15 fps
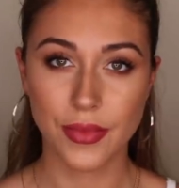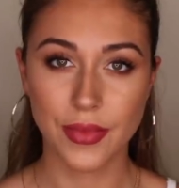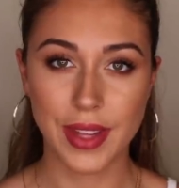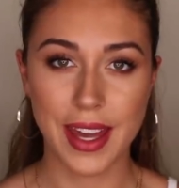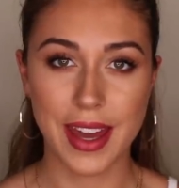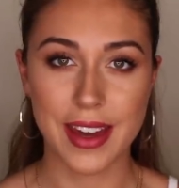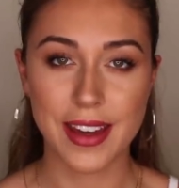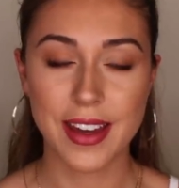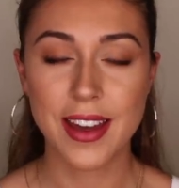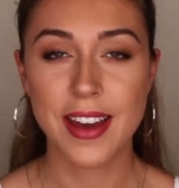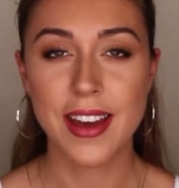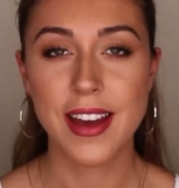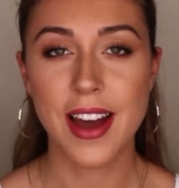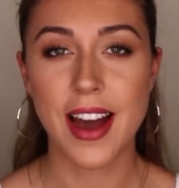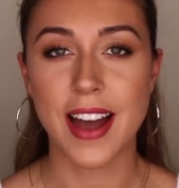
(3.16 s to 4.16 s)
Okay,
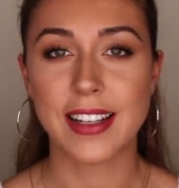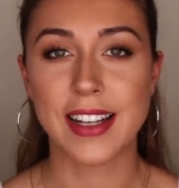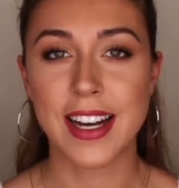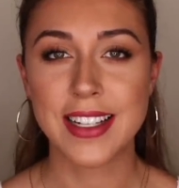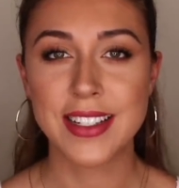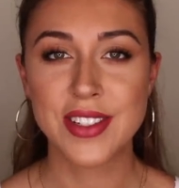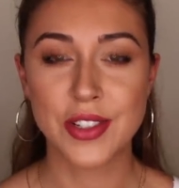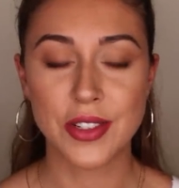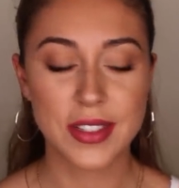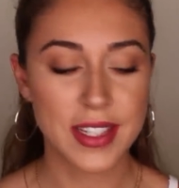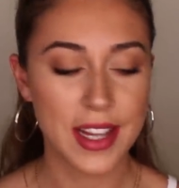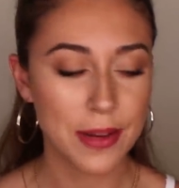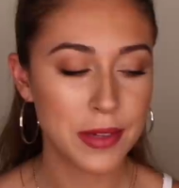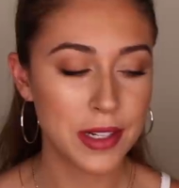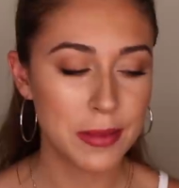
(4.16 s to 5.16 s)
hi guys, so
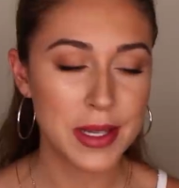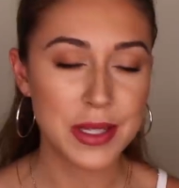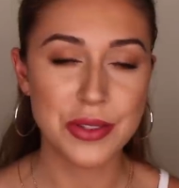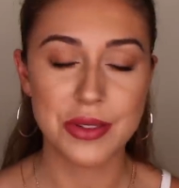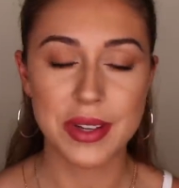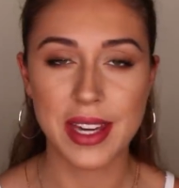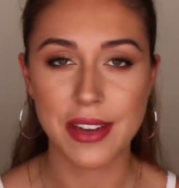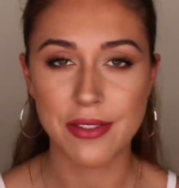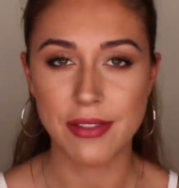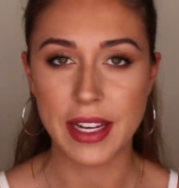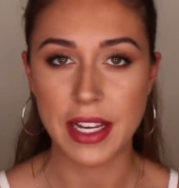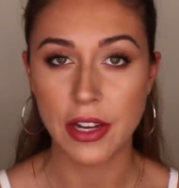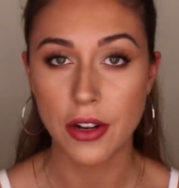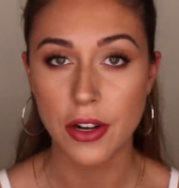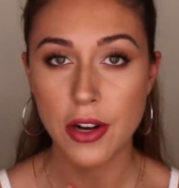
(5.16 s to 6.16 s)
today I'm going to be doing a
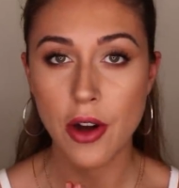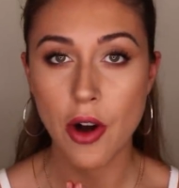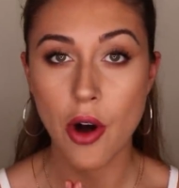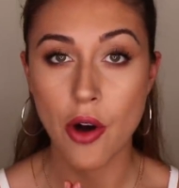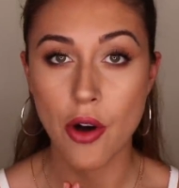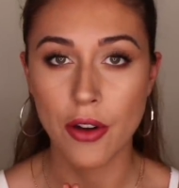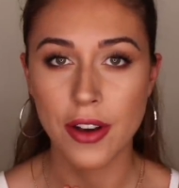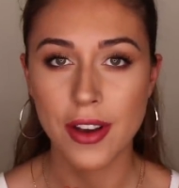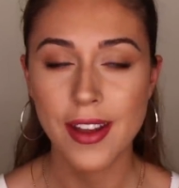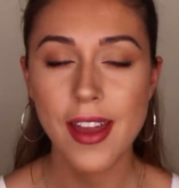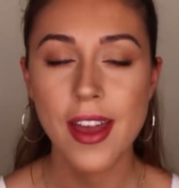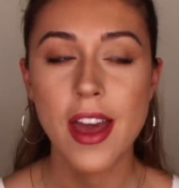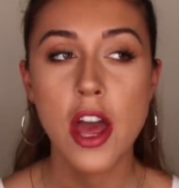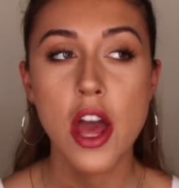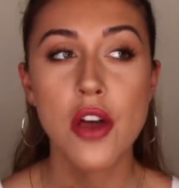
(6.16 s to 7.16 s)
video on
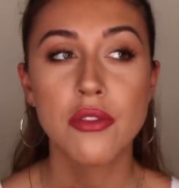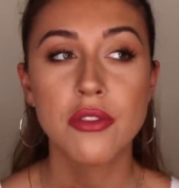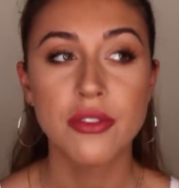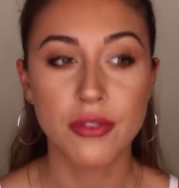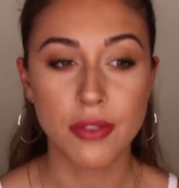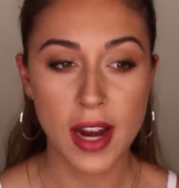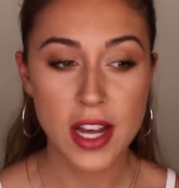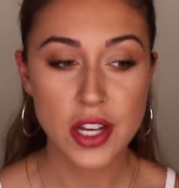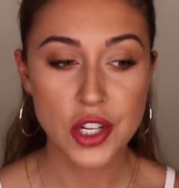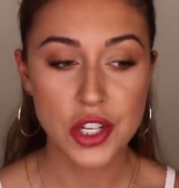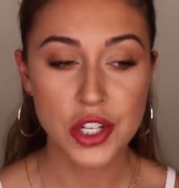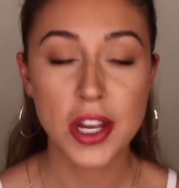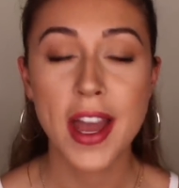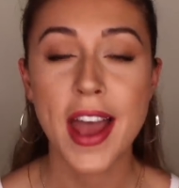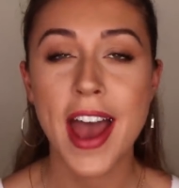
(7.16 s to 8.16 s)

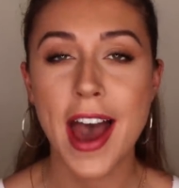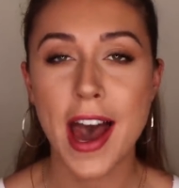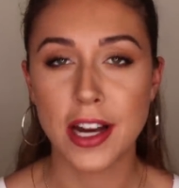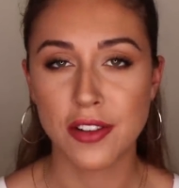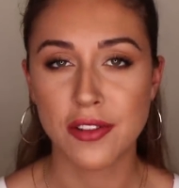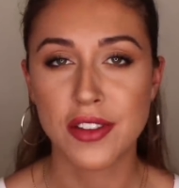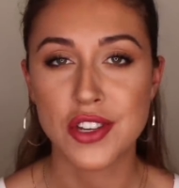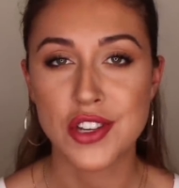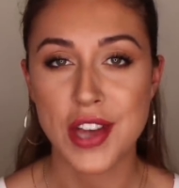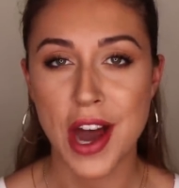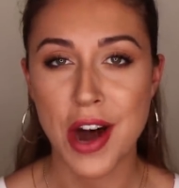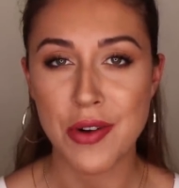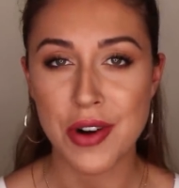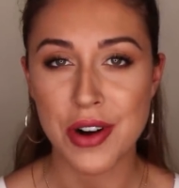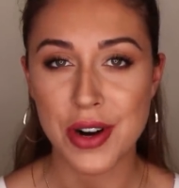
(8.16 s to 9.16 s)
fresh out of the
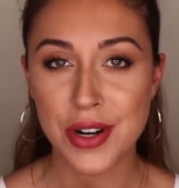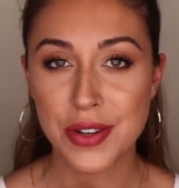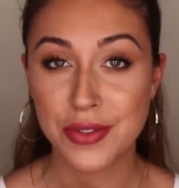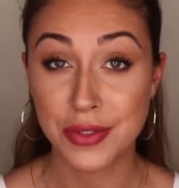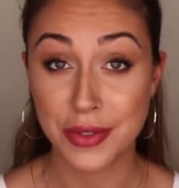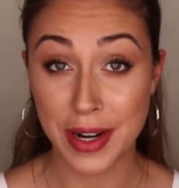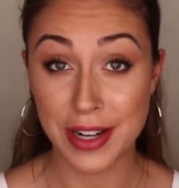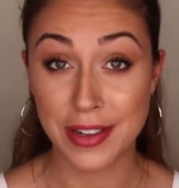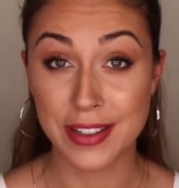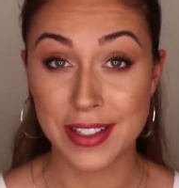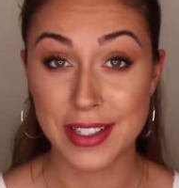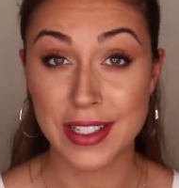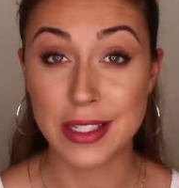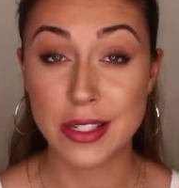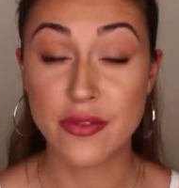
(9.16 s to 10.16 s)
shower
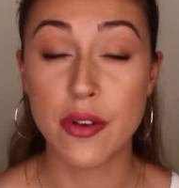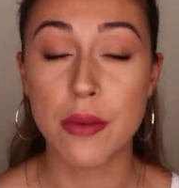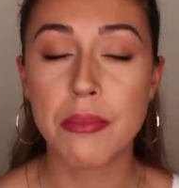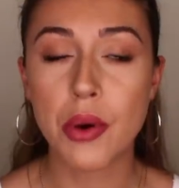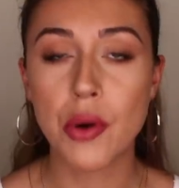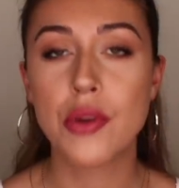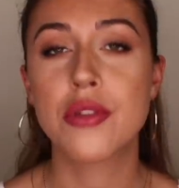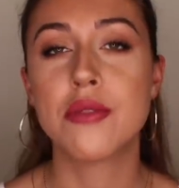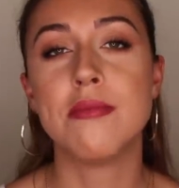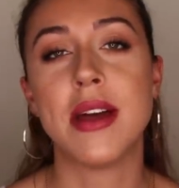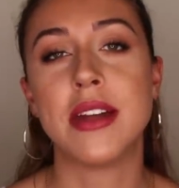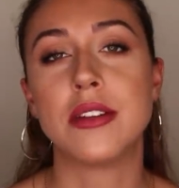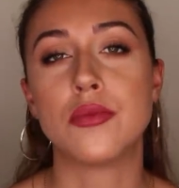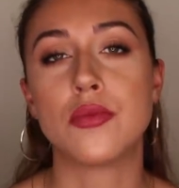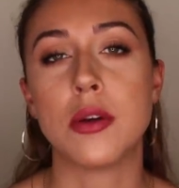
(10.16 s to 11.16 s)
fragrances for both
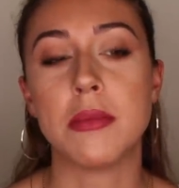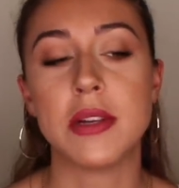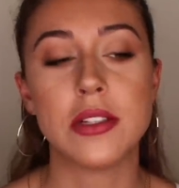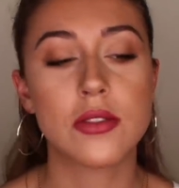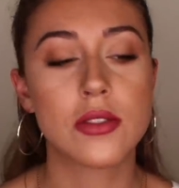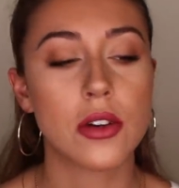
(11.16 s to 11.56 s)
men and women.